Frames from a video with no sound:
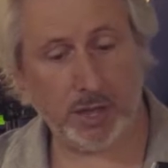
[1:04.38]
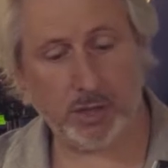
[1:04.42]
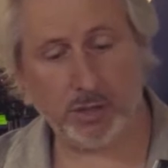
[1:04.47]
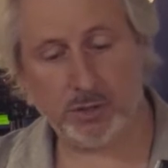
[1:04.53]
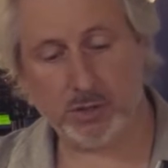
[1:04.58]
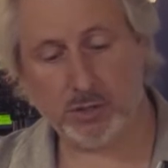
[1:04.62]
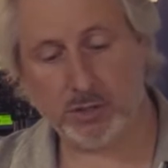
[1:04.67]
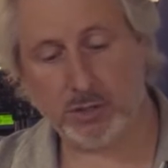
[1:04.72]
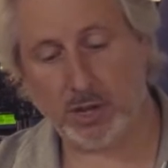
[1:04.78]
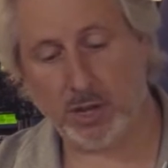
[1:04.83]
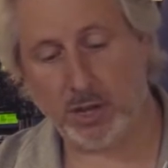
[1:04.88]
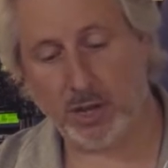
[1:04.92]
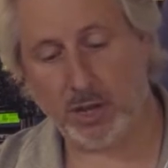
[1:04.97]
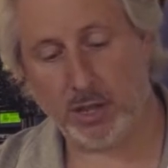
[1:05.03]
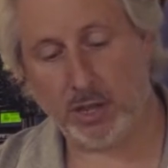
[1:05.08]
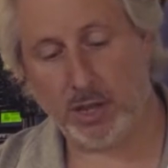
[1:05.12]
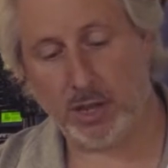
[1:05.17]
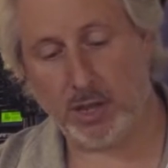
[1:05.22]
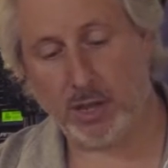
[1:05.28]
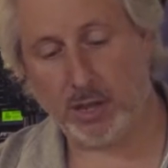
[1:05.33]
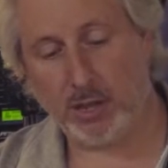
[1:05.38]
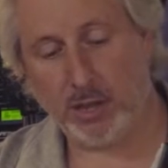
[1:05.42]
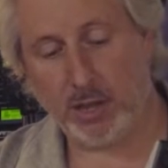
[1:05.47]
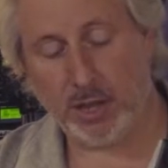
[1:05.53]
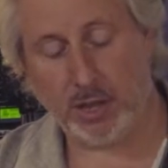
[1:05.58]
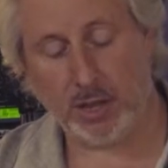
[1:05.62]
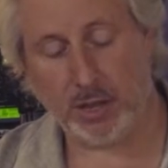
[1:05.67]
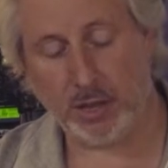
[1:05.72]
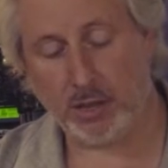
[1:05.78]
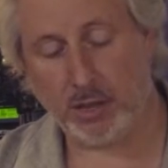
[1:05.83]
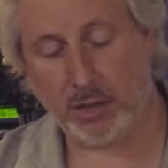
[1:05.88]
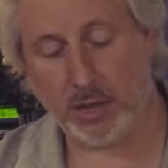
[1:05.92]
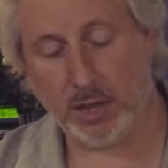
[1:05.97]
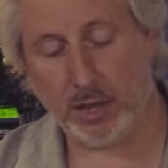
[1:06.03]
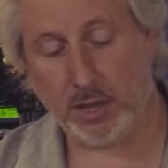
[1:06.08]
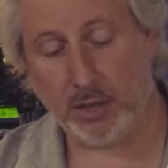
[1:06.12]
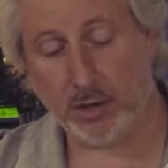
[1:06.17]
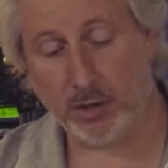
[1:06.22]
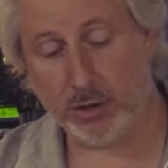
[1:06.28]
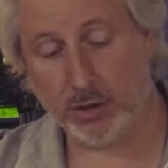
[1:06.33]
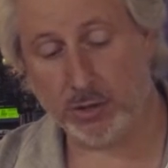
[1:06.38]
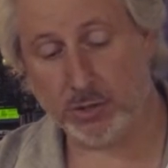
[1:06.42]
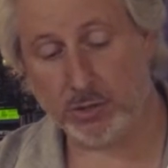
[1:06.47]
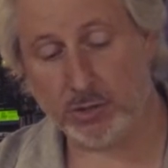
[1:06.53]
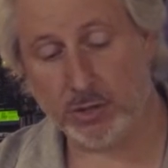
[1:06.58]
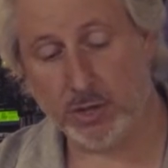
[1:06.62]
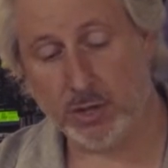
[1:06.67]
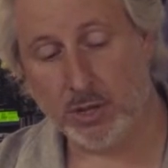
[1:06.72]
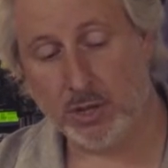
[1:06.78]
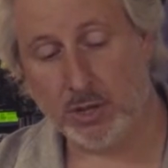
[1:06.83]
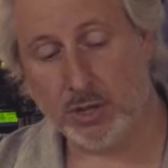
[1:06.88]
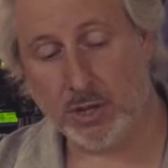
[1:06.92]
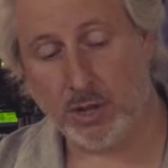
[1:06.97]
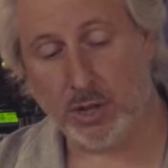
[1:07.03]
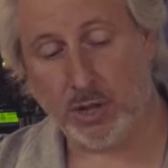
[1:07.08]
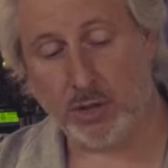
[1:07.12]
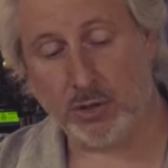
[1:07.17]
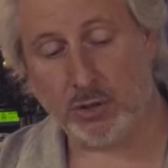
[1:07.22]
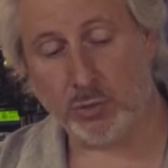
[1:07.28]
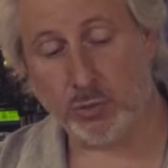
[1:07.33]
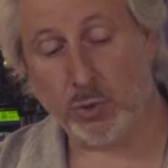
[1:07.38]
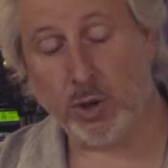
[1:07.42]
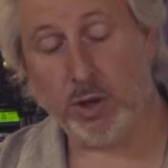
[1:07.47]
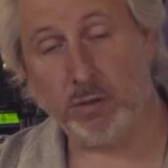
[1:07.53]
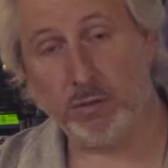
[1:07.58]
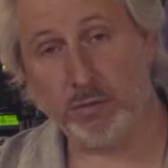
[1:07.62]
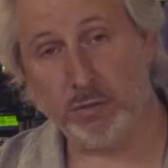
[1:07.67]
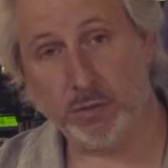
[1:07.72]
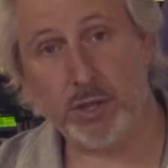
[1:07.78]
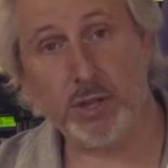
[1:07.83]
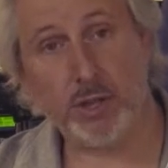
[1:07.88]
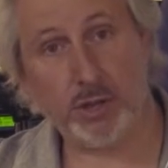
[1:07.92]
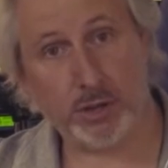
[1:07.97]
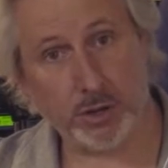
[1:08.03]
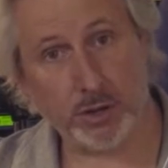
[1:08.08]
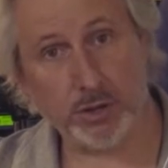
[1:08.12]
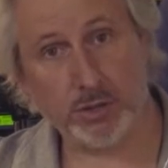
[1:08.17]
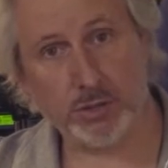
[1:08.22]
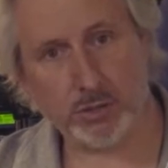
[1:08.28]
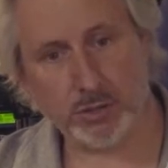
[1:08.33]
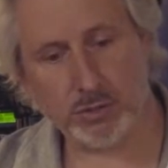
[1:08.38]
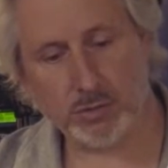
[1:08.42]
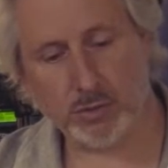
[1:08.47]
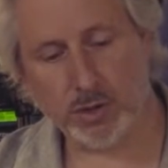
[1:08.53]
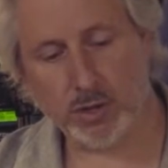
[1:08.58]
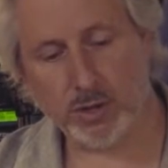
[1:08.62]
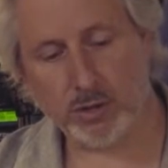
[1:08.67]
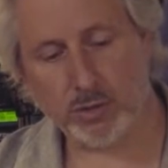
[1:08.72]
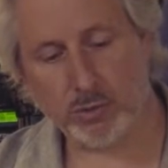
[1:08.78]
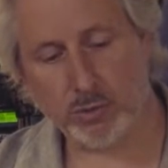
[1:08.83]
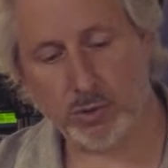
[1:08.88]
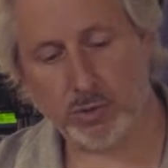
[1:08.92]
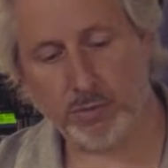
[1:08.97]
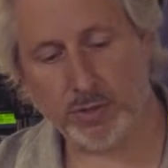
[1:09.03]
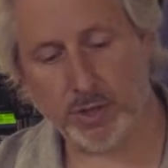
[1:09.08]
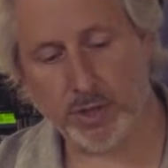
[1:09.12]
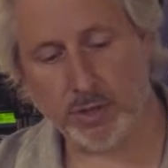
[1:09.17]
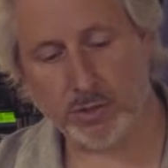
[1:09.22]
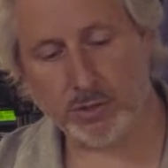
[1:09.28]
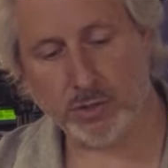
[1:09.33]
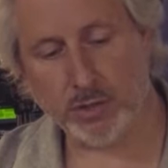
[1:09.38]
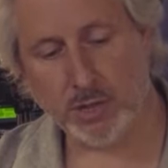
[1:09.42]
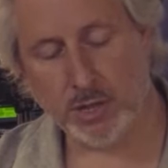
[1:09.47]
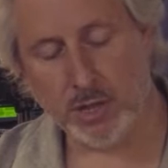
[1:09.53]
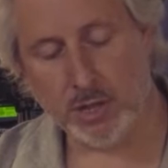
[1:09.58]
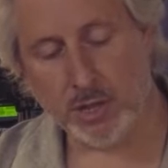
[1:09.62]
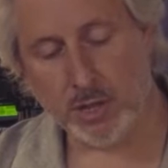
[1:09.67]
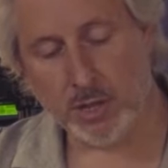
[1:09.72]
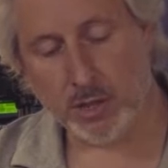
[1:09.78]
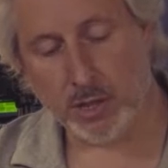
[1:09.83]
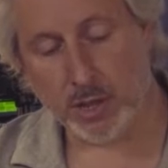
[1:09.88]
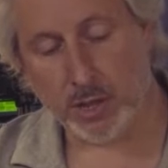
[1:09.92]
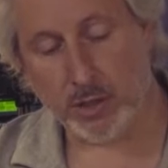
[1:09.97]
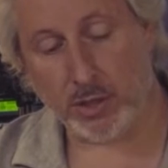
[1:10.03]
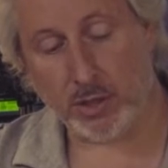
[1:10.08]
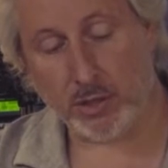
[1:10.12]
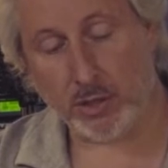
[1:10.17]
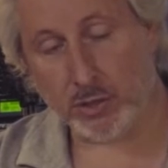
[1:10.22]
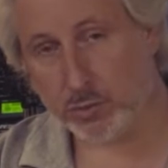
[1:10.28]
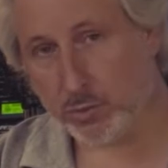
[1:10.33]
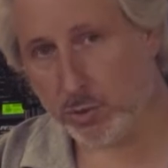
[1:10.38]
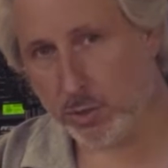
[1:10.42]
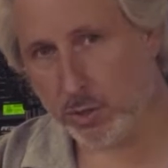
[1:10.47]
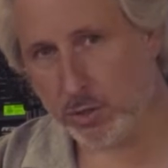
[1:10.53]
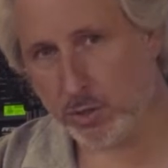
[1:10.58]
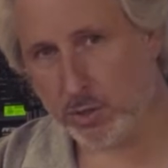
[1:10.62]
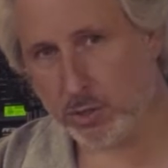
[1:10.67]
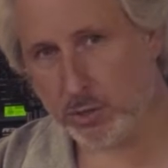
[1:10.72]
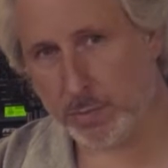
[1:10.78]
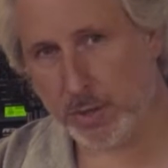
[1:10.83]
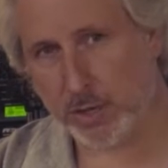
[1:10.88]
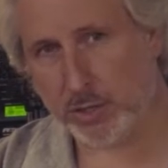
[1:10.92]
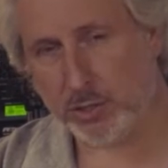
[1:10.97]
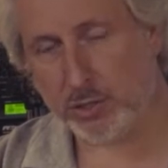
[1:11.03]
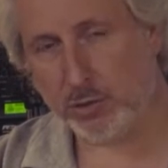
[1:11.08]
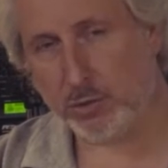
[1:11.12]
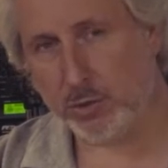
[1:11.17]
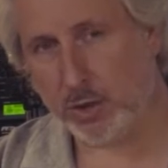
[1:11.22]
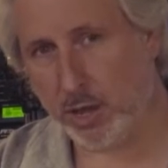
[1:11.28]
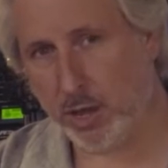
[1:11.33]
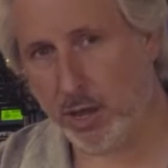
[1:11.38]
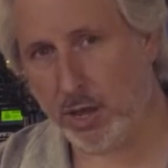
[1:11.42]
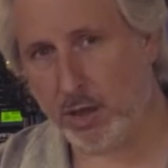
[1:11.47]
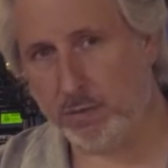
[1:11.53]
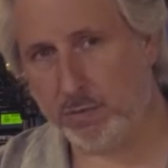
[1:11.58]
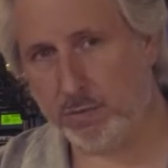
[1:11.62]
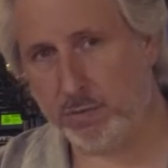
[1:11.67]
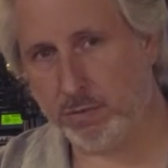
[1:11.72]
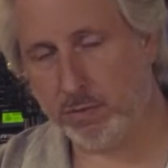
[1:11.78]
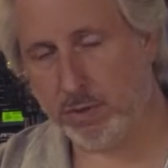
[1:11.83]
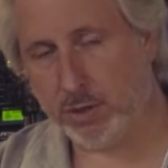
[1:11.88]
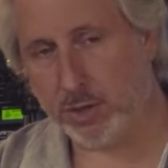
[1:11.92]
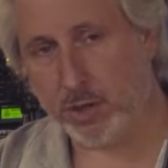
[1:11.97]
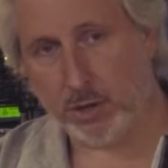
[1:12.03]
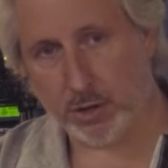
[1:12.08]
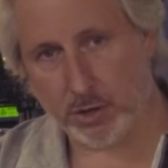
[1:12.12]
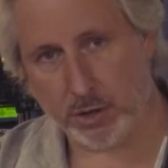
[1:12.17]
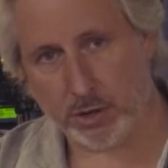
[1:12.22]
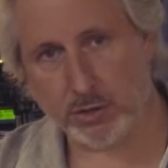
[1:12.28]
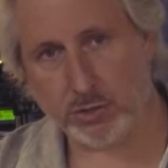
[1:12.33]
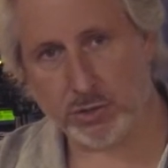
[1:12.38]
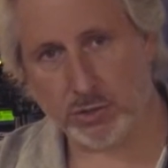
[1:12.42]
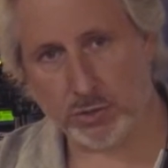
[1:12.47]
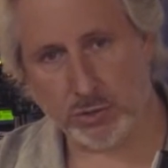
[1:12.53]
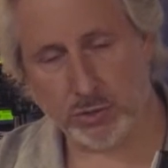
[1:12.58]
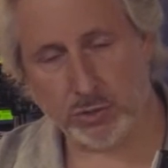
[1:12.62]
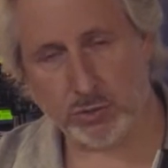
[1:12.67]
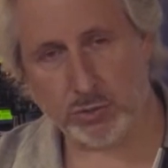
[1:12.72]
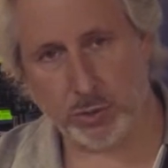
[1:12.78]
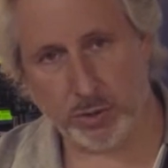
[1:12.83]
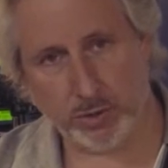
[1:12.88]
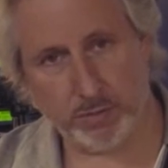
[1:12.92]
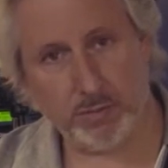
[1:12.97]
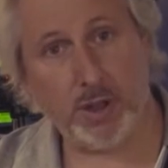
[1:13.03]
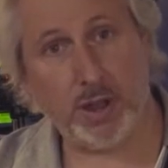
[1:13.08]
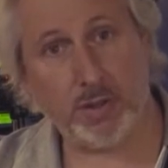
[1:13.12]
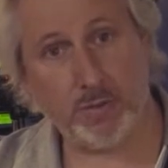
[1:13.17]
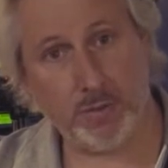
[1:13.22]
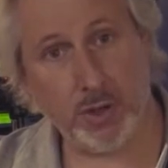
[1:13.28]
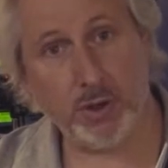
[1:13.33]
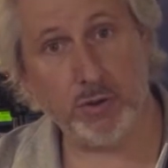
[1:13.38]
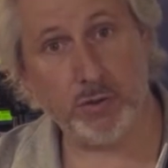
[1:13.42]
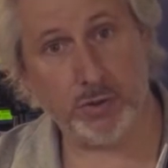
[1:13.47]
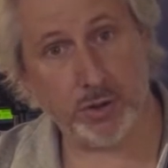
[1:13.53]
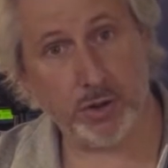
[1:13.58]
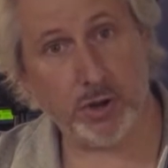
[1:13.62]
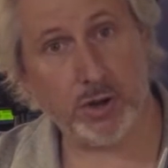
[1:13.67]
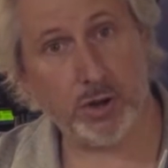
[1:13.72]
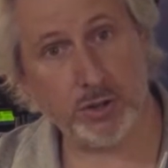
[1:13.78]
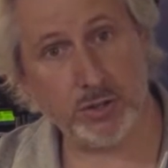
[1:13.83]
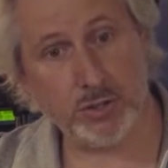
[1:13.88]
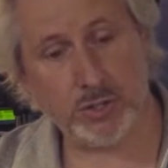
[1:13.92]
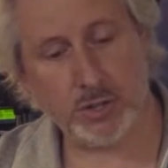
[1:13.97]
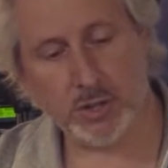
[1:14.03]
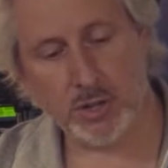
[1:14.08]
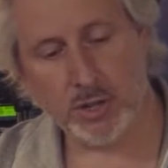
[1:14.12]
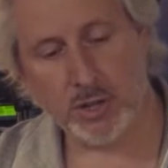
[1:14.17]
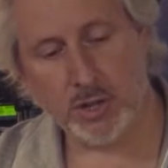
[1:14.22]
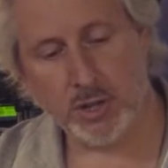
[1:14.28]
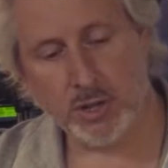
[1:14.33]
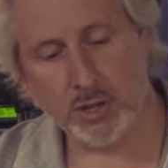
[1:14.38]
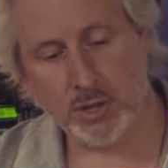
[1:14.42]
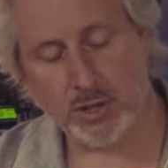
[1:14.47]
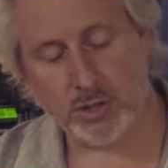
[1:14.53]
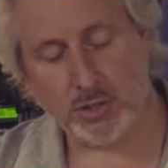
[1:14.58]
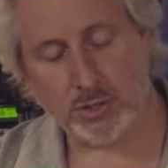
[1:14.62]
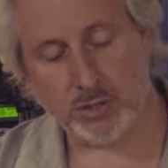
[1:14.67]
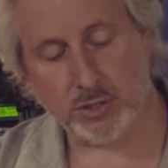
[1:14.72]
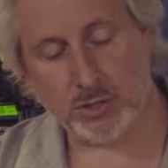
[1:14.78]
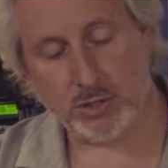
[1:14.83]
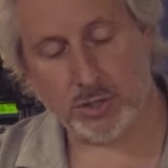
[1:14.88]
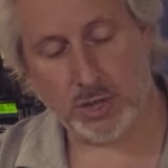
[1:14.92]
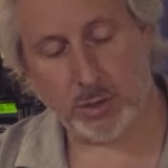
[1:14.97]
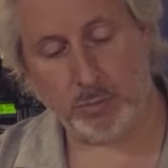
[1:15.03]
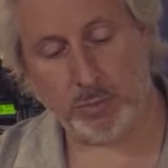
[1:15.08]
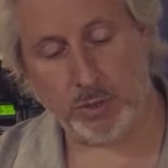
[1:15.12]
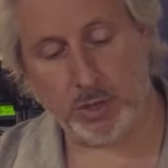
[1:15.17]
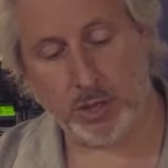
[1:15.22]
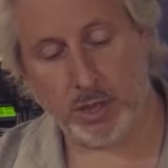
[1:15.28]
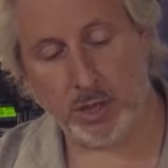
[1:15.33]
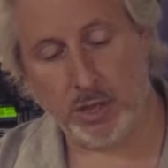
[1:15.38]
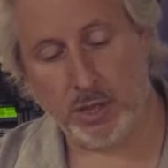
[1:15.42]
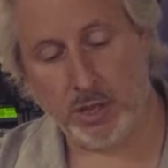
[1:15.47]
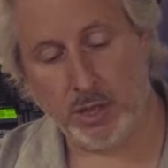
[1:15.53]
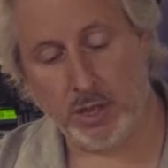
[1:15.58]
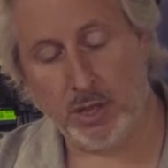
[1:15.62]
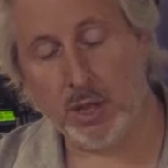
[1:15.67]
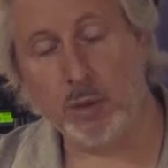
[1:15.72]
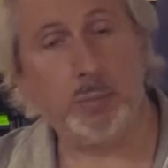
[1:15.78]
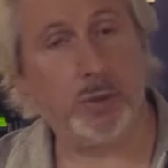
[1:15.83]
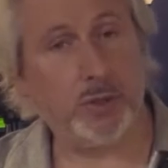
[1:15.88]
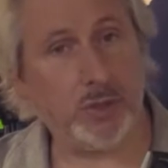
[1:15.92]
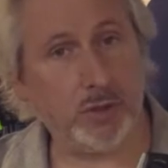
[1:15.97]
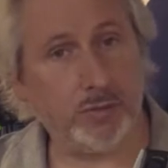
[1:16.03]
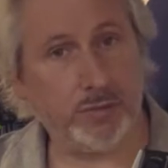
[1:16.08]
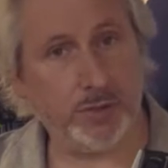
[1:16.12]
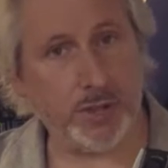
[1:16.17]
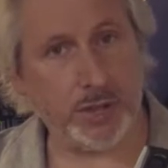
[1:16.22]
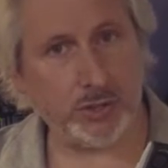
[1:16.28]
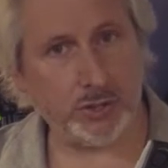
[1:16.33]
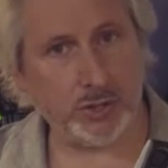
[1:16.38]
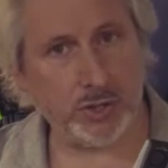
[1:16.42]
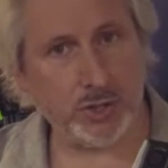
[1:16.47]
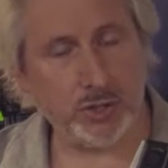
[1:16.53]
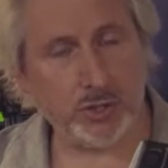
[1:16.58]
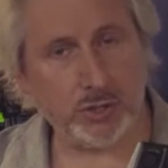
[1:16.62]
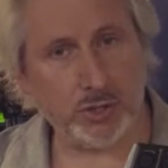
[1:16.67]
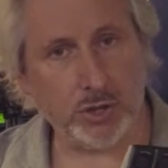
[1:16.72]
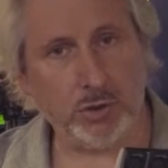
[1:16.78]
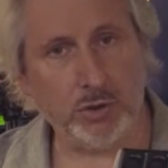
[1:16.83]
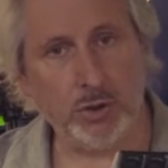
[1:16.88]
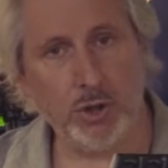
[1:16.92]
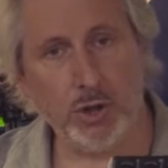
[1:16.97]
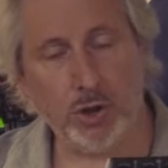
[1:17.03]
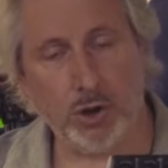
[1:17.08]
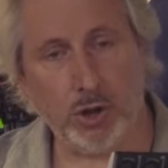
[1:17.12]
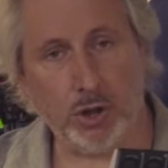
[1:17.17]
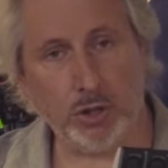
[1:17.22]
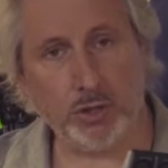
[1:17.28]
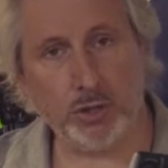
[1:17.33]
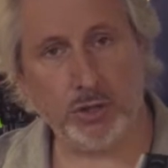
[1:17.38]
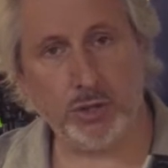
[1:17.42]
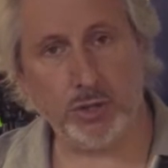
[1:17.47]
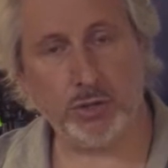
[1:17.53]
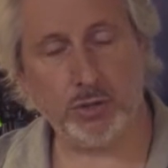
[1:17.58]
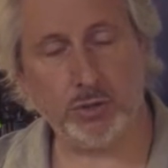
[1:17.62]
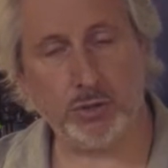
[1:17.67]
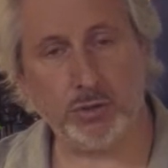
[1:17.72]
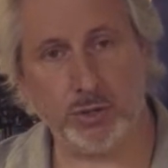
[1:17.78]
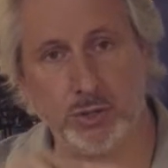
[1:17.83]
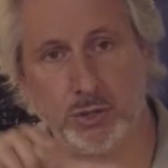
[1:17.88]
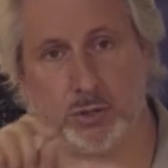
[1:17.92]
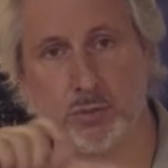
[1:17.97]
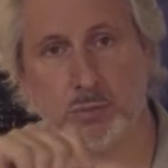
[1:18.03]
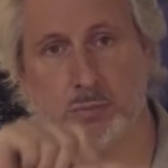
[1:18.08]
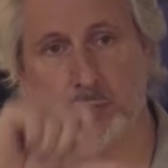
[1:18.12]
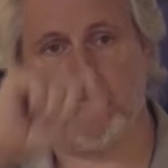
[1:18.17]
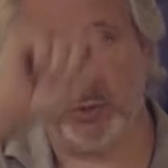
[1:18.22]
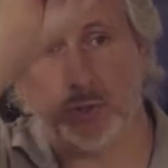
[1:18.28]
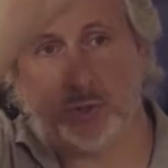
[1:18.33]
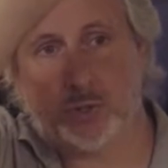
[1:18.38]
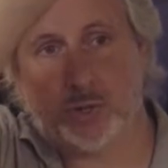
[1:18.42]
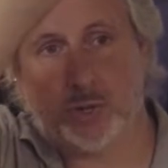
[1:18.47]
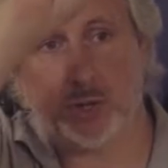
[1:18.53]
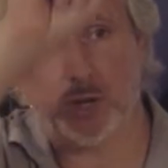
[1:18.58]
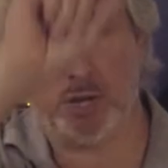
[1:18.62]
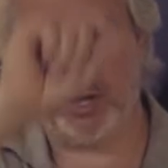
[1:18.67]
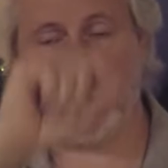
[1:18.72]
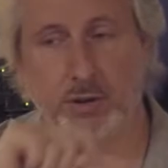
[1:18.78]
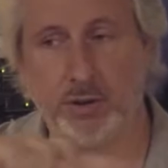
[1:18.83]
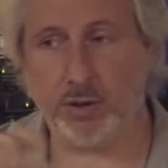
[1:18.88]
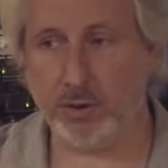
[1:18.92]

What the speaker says: this is at 80K, 80 hertz and 12 kilohertz, right? 12,000. And then this one is about 2.5 kilohertz or 2,500 hertz is the same thing, but they're fixed. So all you can do is boost or cut,